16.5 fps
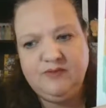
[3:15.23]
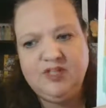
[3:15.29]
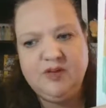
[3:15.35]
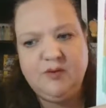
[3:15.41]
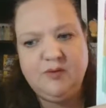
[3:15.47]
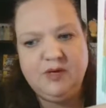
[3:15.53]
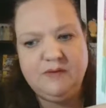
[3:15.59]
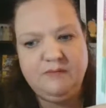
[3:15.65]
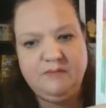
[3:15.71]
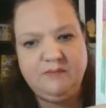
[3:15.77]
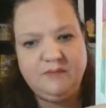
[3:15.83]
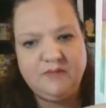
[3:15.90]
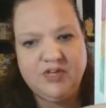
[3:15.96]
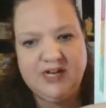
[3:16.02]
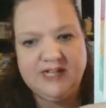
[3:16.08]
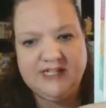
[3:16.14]
So we're
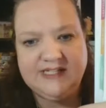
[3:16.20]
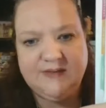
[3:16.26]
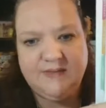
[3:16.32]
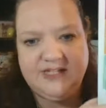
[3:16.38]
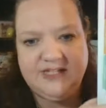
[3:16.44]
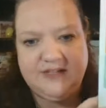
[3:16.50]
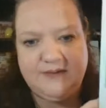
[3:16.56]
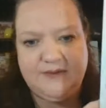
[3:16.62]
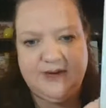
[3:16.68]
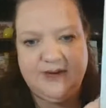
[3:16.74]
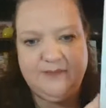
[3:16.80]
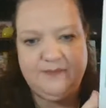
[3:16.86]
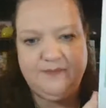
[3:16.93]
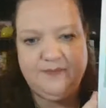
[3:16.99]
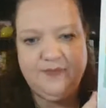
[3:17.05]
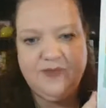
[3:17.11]
trying something
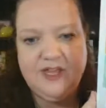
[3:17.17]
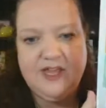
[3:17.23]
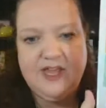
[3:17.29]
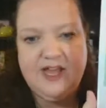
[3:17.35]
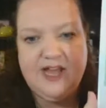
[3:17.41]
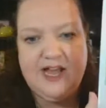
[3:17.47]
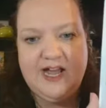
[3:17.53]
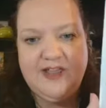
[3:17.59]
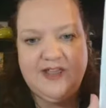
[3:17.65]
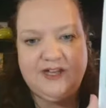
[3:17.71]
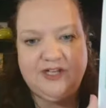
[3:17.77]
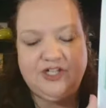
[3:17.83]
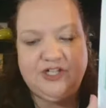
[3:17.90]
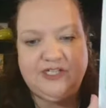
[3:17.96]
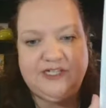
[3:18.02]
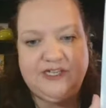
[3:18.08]
different. And then
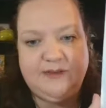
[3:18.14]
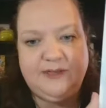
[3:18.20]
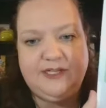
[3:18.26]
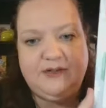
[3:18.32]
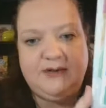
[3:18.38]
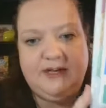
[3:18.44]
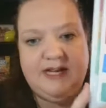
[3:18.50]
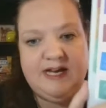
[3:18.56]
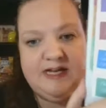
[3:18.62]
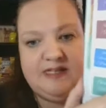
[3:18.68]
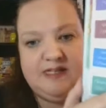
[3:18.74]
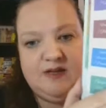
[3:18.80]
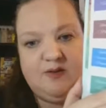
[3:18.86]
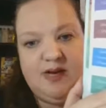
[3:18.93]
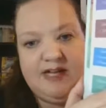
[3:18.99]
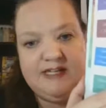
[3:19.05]
she's going to be doing
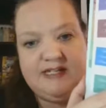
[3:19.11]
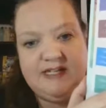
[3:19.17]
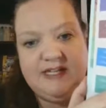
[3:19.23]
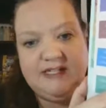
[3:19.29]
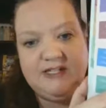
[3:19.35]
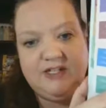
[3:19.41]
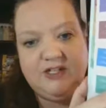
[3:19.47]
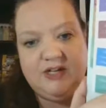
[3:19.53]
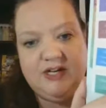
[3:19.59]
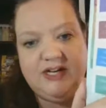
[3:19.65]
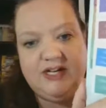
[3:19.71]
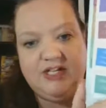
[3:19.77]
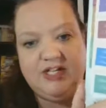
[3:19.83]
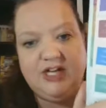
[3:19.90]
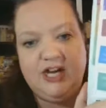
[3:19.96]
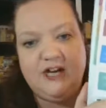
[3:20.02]
SOS history
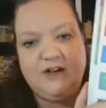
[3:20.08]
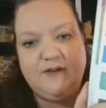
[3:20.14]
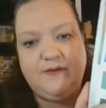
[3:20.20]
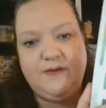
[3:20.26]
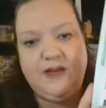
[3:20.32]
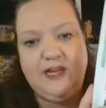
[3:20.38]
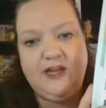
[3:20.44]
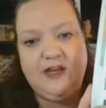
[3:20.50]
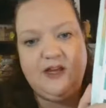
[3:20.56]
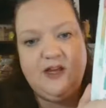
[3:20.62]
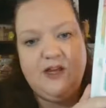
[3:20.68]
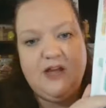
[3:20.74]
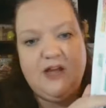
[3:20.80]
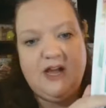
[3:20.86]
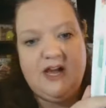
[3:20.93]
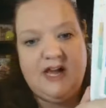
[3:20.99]
and geography.
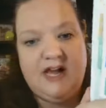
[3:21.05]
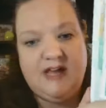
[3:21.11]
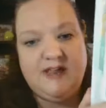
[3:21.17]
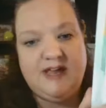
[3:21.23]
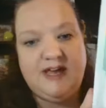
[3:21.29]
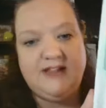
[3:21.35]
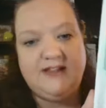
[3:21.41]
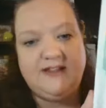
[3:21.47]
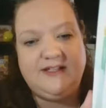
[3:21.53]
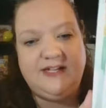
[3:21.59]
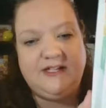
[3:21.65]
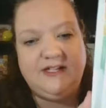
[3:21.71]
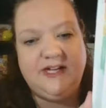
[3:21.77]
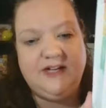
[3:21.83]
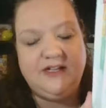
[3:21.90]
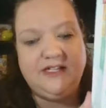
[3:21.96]
And then
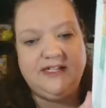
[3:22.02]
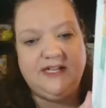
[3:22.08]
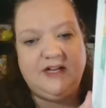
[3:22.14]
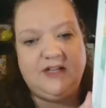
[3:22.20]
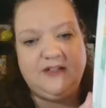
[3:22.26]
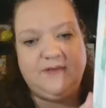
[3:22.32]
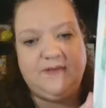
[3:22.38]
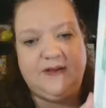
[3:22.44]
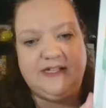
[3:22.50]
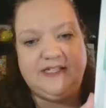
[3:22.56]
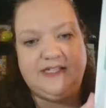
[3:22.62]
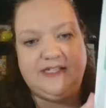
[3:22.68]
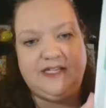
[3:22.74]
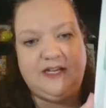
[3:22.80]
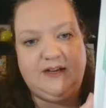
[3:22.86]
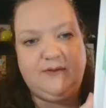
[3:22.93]
down here is like all the fun
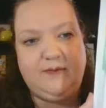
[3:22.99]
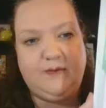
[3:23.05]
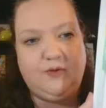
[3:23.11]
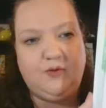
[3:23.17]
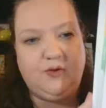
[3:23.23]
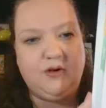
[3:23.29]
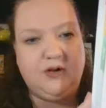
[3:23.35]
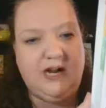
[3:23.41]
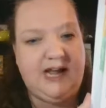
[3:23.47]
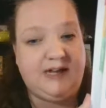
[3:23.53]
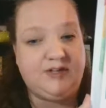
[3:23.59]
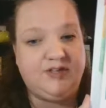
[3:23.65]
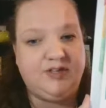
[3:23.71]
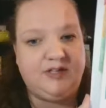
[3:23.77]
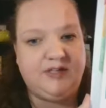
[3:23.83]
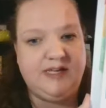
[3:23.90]
stuff or
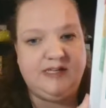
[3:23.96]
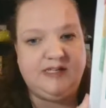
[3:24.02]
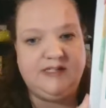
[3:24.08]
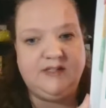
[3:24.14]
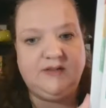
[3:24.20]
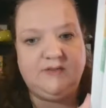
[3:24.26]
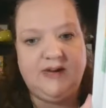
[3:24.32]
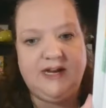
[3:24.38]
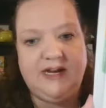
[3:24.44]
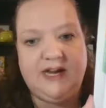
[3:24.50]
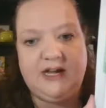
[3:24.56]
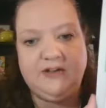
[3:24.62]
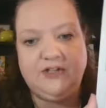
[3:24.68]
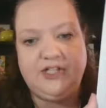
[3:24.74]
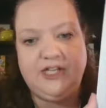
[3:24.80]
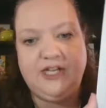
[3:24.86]
extra things. So right
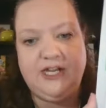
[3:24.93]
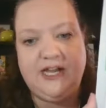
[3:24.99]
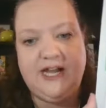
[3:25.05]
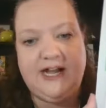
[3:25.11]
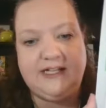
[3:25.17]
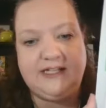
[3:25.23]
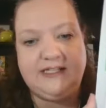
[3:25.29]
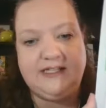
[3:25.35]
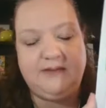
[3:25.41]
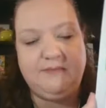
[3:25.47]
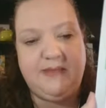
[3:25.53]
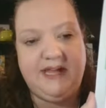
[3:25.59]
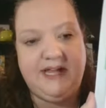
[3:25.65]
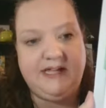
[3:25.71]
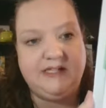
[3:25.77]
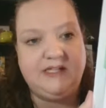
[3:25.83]
now she has a
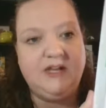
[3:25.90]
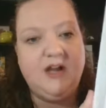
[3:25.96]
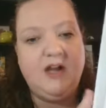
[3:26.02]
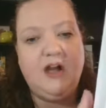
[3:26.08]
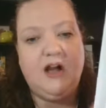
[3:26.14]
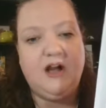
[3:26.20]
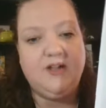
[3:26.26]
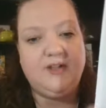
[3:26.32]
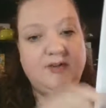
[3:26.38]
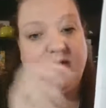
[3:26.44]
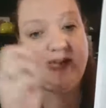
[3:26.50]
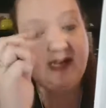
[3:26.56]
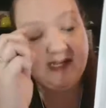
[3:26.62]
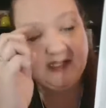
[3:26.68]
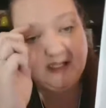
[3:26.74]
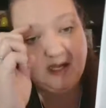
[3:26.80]
maze. All three
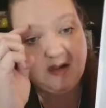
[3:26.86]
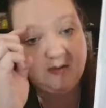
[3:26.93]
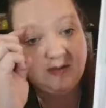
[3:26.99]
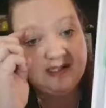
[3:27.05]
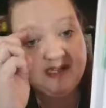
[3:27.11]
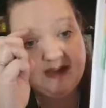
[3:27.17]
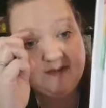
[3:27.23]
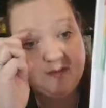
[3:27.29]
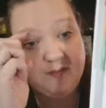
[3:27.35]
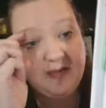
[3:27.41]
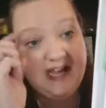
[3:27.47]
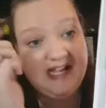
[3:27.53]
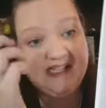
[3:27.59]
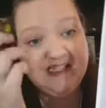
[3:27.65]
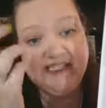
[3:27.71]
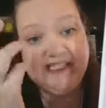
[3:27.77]
kids always have a
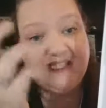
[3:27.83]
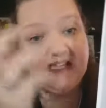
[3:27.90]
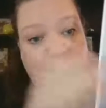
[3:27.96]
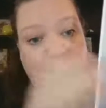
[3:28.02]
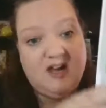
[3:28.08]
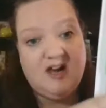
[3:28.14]
maze.